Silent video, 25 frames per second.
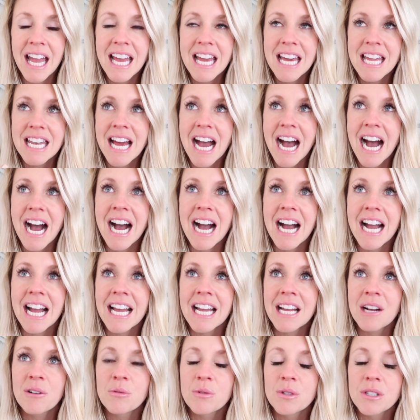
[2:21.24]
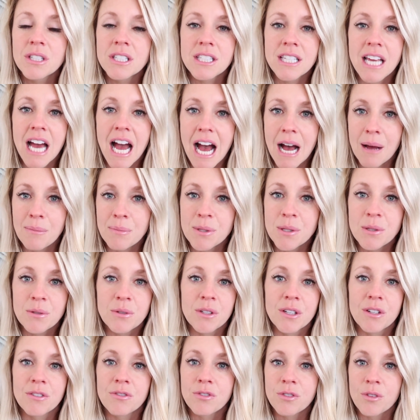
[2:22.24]
And I was
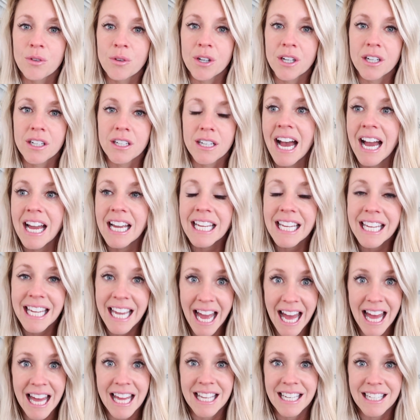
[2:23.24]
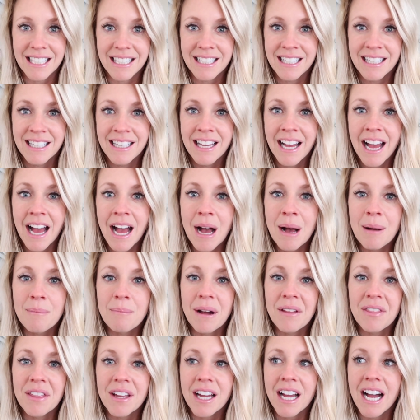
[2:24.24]
absolutely floored again
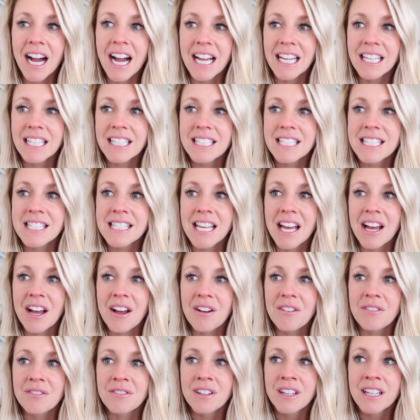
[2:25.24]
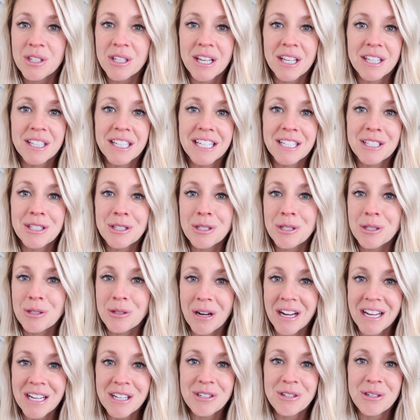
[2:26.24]
by the kindness of like a
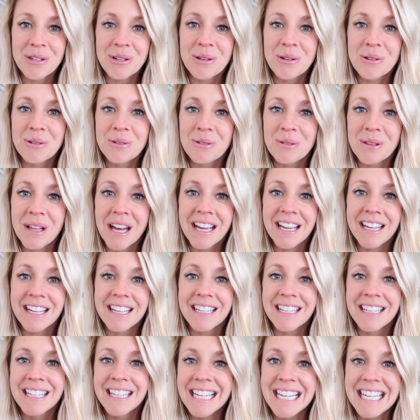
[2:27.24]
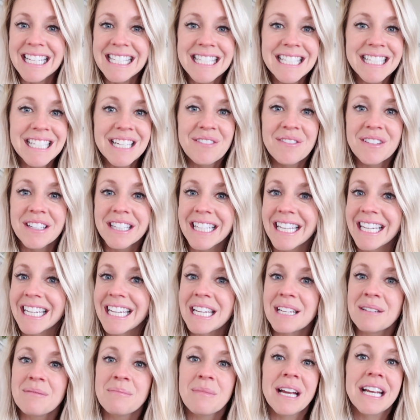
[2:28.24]
stranger who like isn't even like
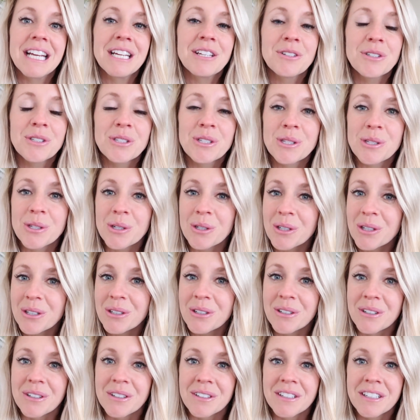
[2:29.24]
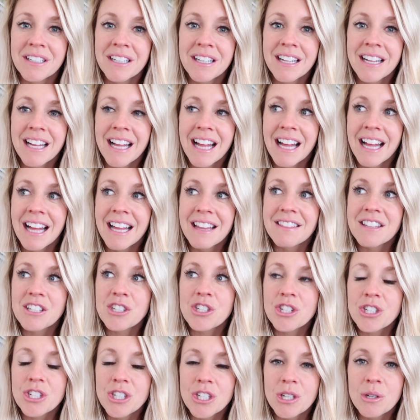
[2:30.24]
in my inner circle, that
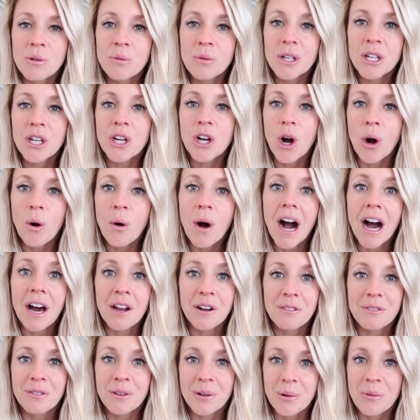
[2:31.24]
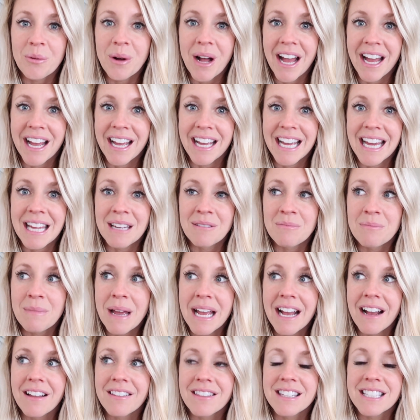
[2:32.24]
she would go out of her way and
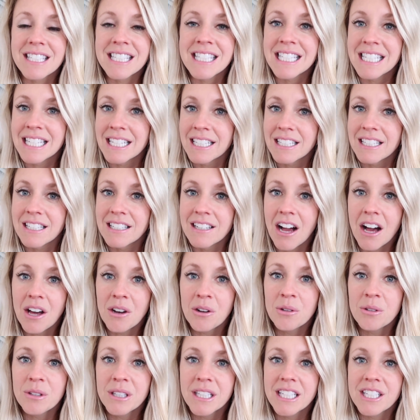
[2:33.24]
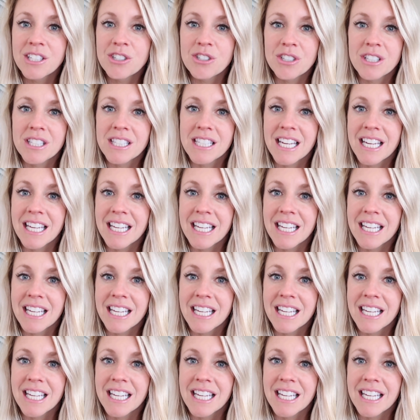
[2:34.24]
make this not only just